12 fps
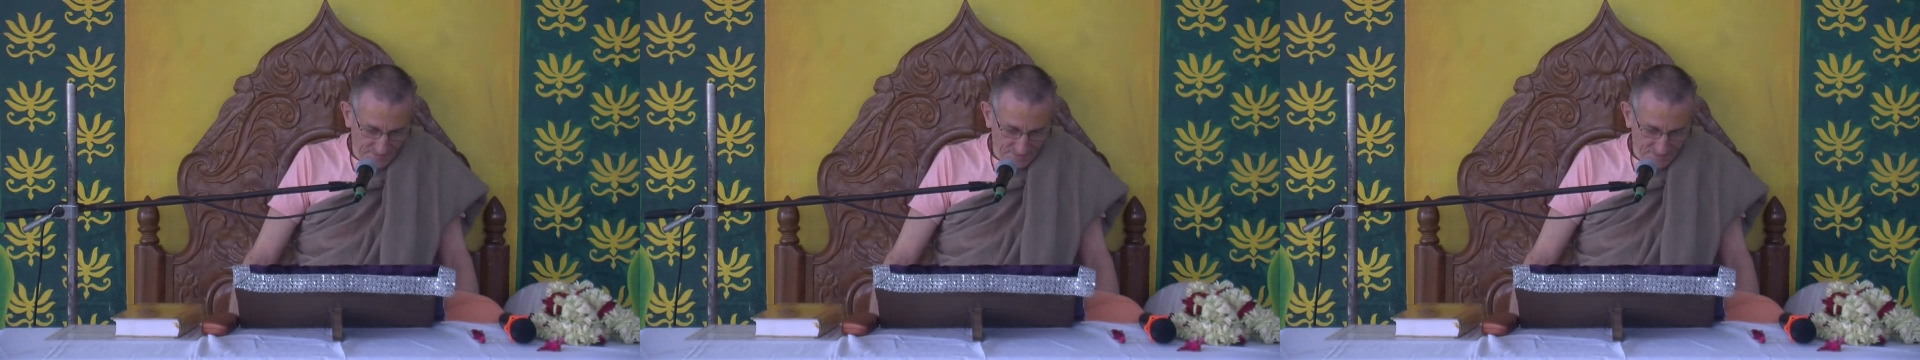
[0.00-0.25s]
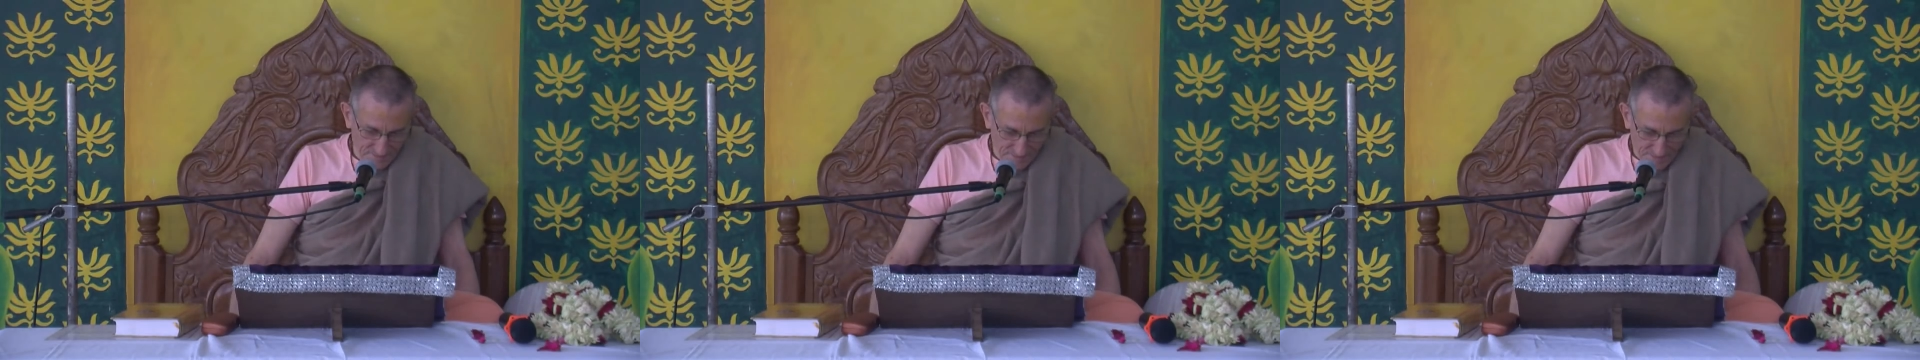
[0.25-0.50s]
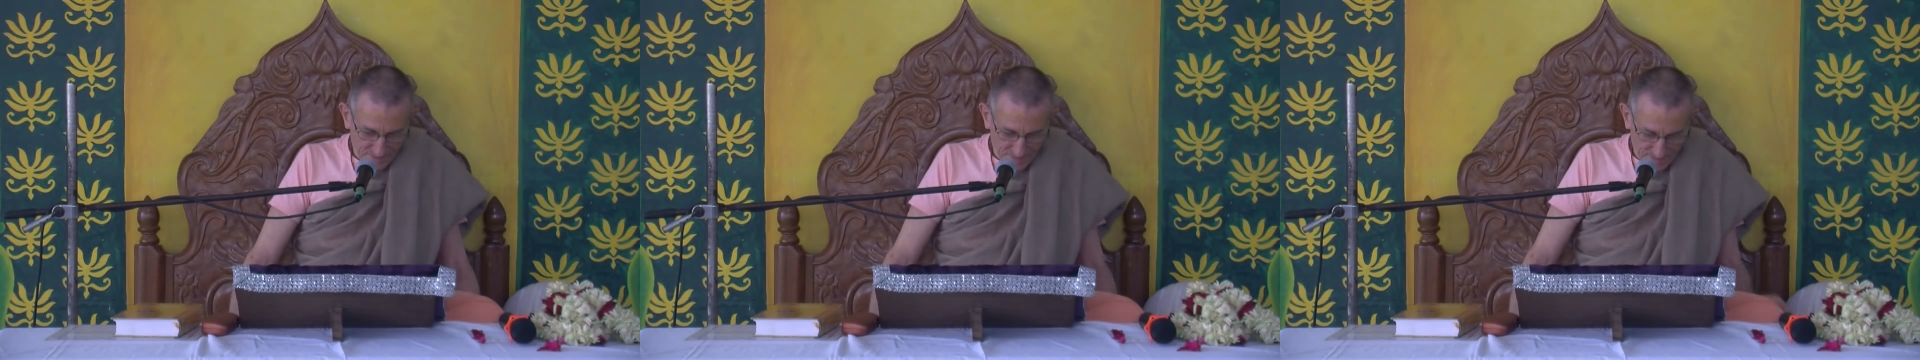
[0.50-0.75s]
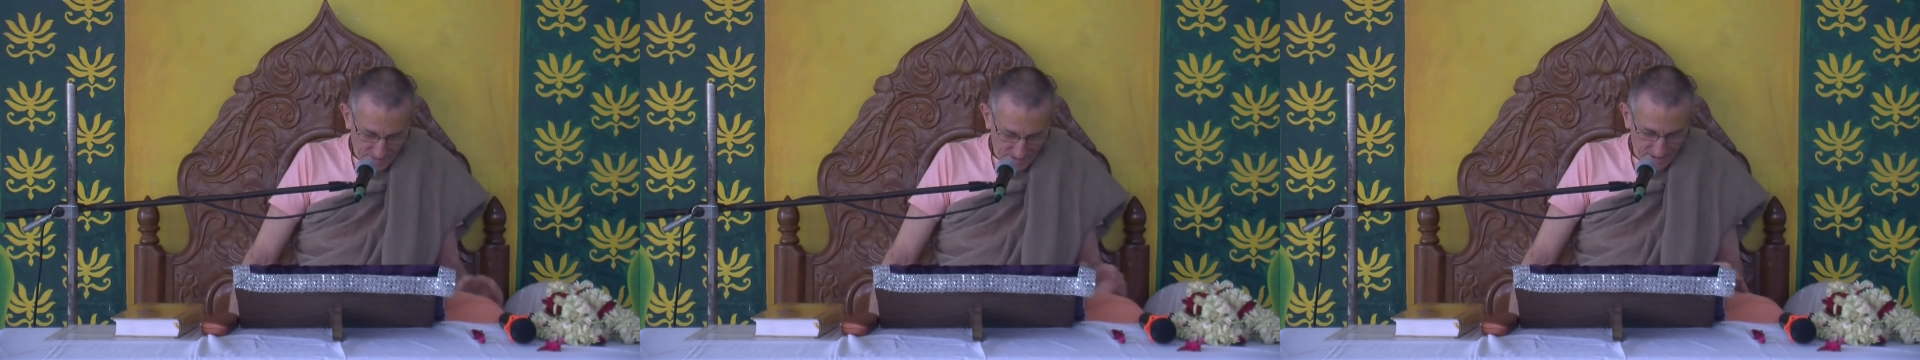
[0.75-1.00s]

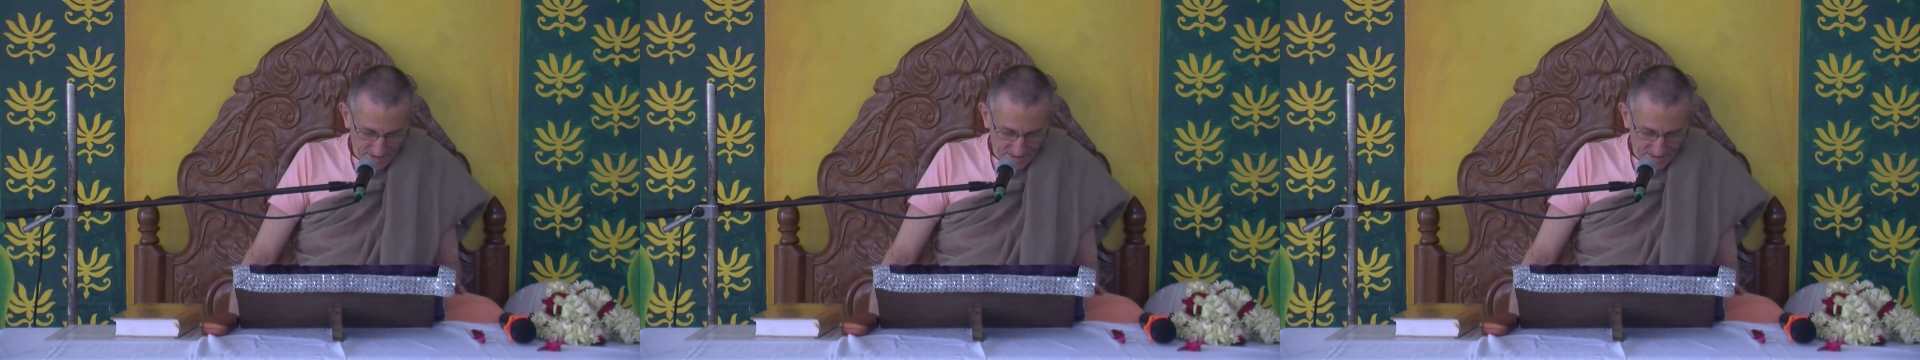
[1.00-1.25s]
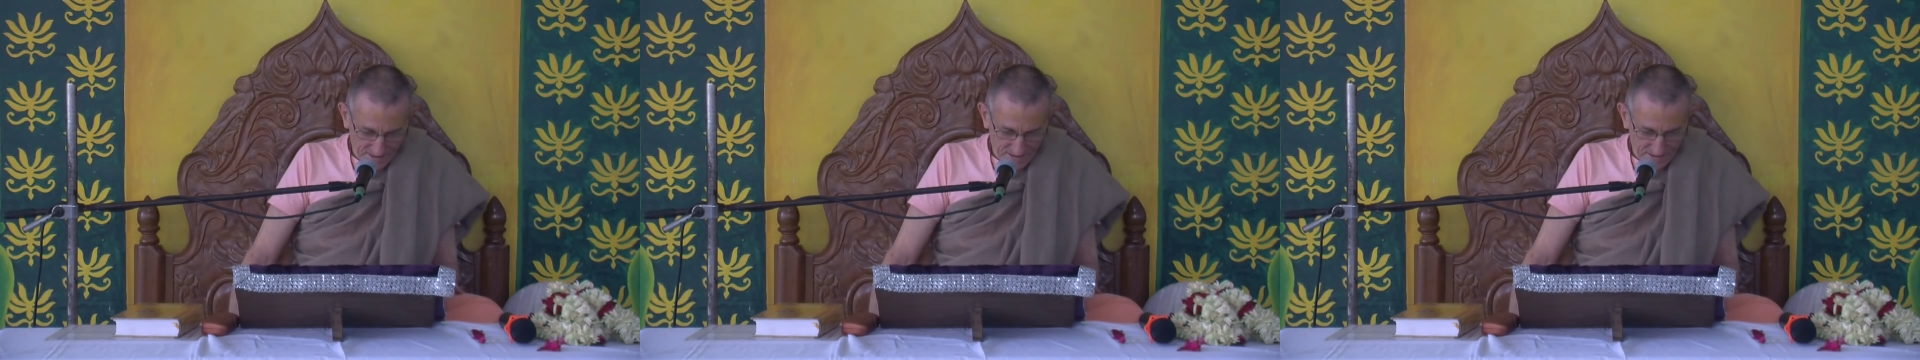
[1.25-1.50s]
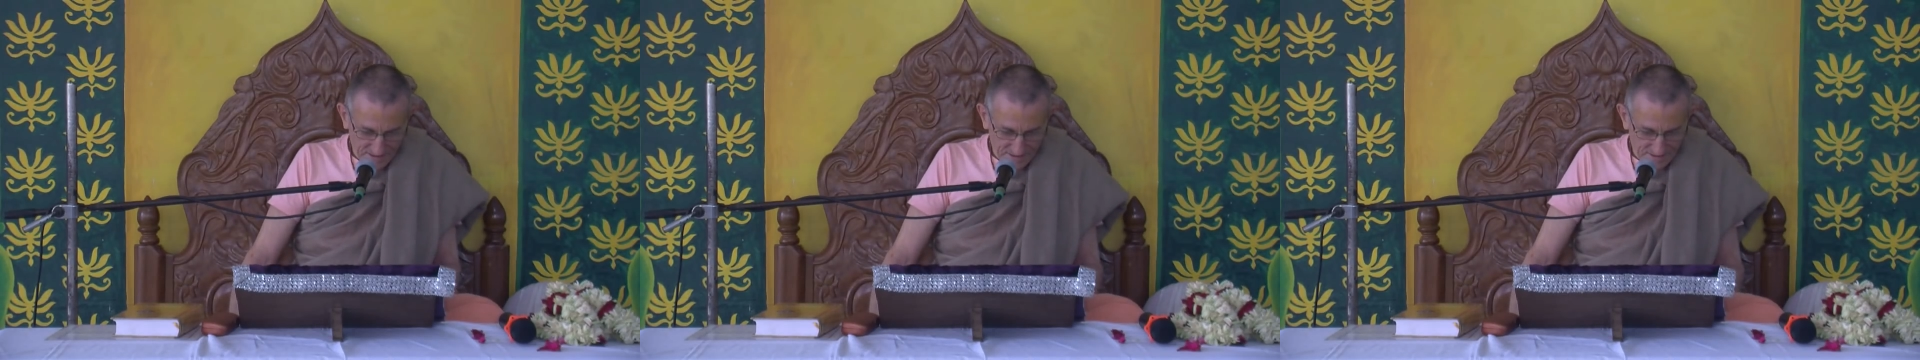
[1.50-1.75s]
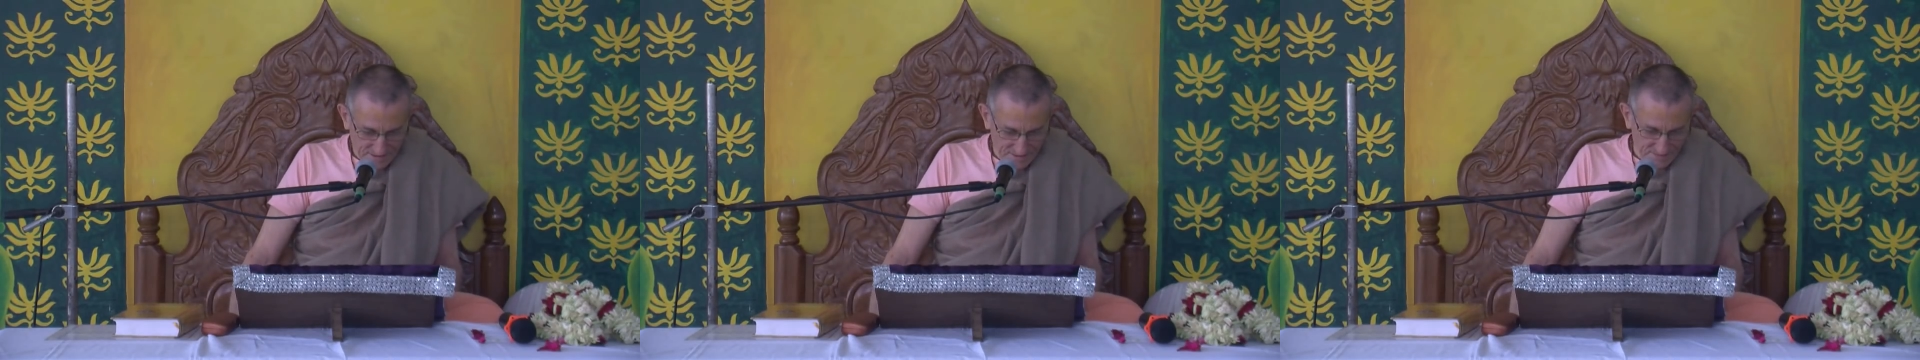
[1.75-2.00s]

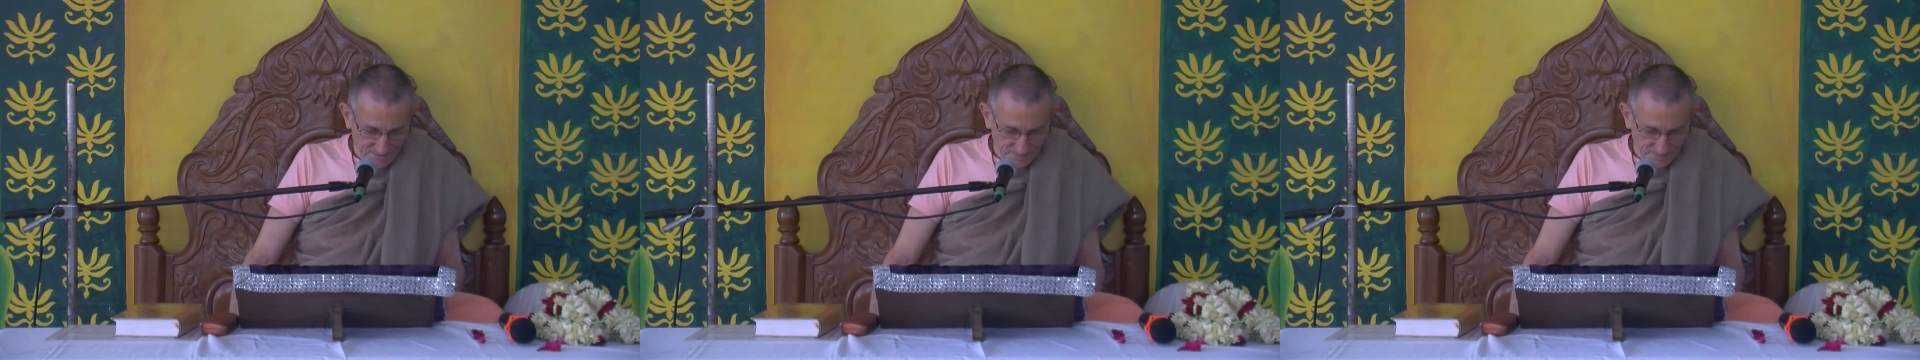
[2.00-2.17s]
No one is speaking in this clip.